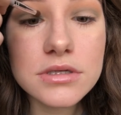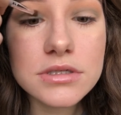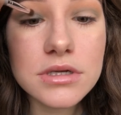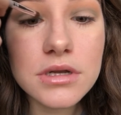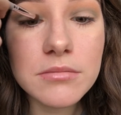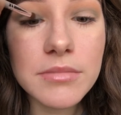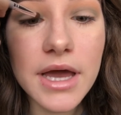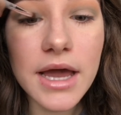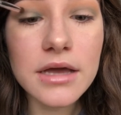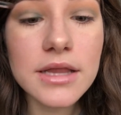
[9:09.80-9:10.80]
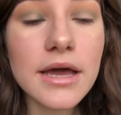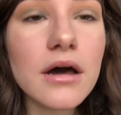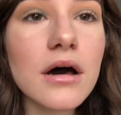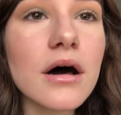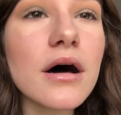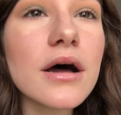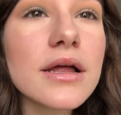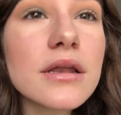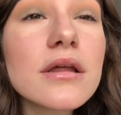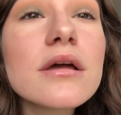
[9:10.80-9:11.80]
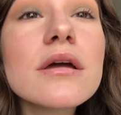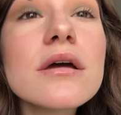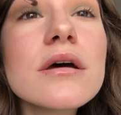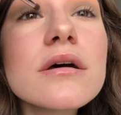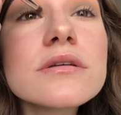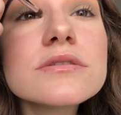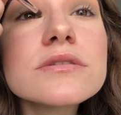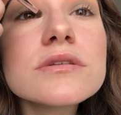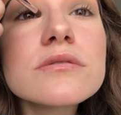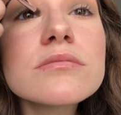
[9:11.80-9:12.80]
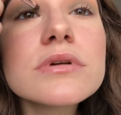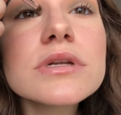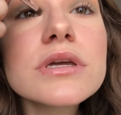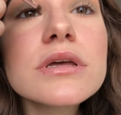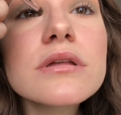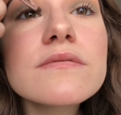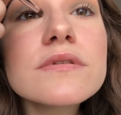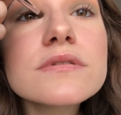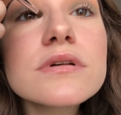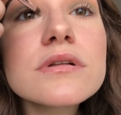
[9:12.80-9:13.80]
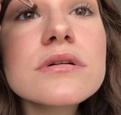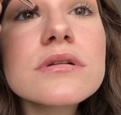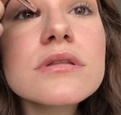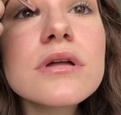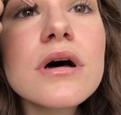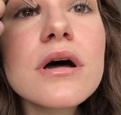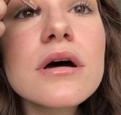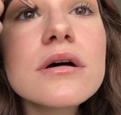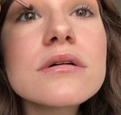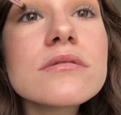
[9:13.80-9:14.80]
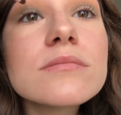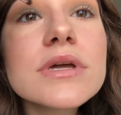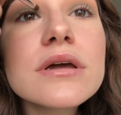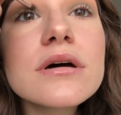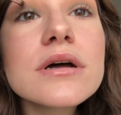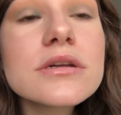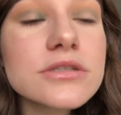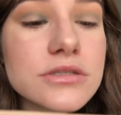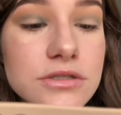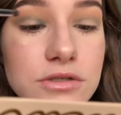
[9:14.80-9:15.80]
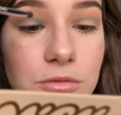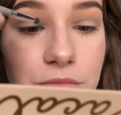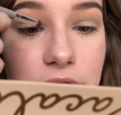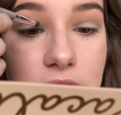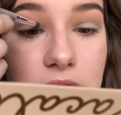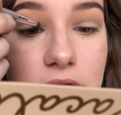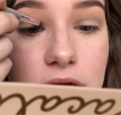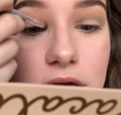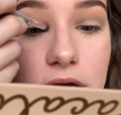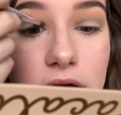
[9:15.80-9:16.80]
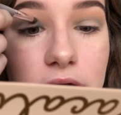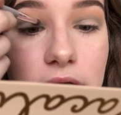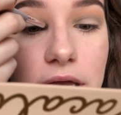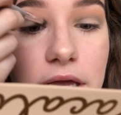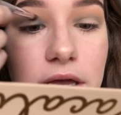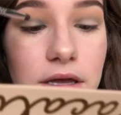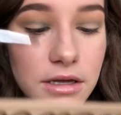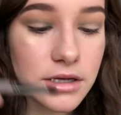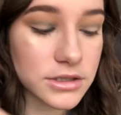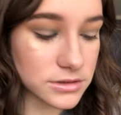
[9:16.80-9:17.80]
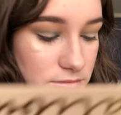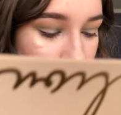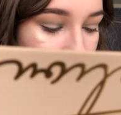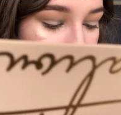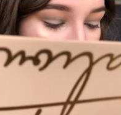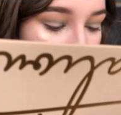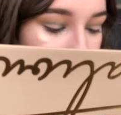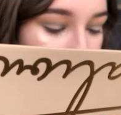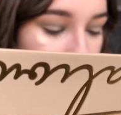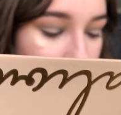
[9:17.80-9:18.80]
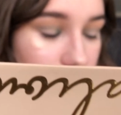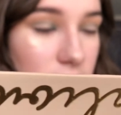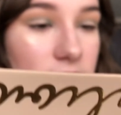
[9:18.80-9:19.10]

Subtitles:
Just gonna pack that on. So pretty. I love this color a lot. Oh my gosh, it's so pretty. Okay, so I'm going in with that color